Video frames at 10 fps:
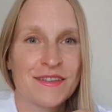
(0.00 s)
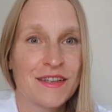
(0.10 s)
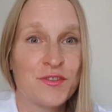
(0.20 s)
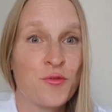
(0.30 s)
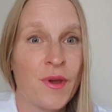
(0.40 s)

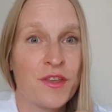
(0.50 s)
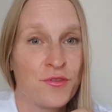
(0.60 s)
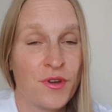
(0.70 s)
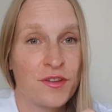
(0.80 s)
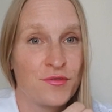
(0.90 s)
there's no way you're
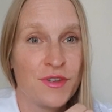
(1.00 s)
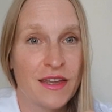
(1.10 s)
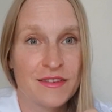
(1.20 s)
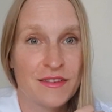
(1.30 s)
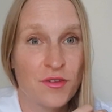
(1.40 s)
going to
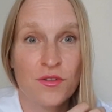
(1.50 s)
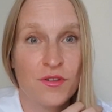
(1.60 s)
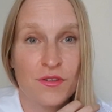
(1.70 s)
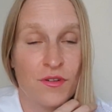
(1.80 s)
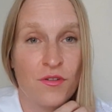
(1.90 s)
get
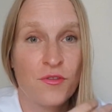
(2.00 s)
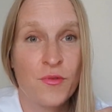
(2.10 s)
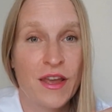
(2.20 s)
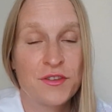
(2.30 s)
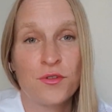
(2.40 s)

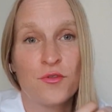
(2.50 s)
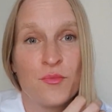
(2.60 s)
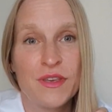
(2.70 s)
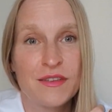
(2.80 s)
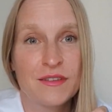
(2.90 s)
overweight or
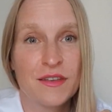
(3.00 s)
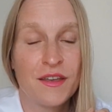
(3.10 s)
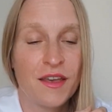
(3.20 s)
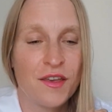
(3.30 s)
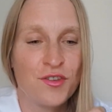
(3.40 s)
obese.
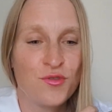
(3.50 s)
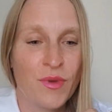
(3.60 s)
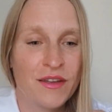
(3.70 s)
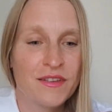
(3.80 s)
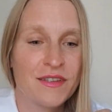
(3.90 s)
You
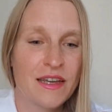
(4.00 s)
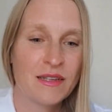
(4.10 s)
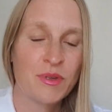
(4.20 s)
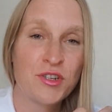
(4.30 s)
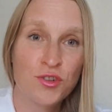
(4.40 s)
might get
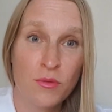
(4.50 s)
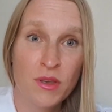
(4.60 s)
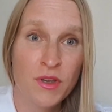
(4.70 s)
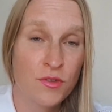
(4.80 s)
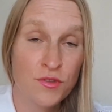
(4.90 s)
a bit chubby
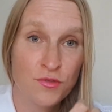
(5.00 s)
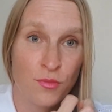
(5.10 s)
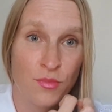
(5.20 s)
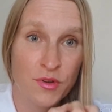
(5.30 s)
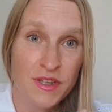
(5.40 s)
because your
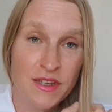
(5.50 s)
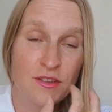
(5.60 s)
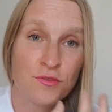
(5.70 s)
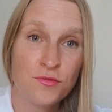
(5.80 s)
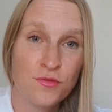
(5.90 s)
body
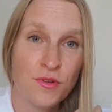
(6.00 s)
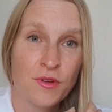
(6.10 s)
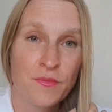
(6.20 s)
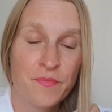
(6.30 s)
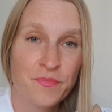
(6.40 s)
needs to
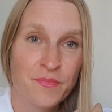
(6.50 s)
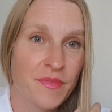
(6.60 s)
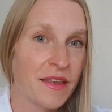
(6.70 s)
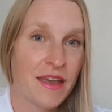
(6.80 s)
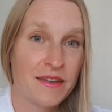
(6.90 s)

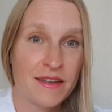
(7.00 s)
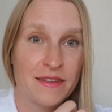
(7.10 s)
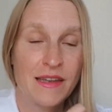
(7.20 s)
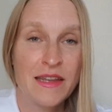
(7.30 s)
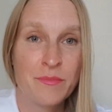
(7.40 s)
gain
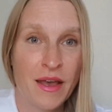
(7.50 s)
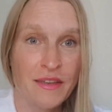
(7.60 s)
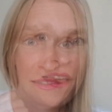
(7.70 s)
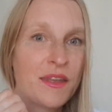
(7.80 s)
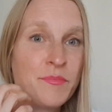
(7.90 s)
that lean
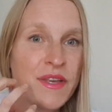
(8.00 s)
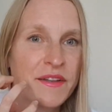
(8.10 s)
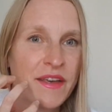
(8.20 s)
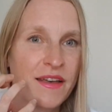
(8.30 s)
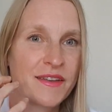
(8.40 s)
mass and
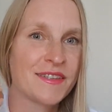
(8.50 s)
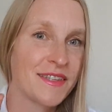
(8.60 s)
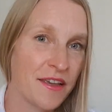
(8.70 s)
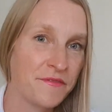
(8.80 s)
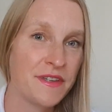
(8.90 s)
build a
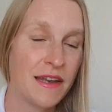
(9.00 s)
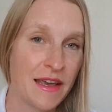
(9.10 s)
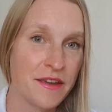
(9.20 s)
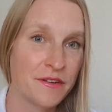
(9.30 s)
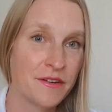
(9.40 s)
safety
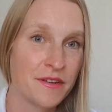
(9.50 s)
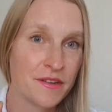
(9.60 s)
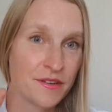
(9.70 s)
layer.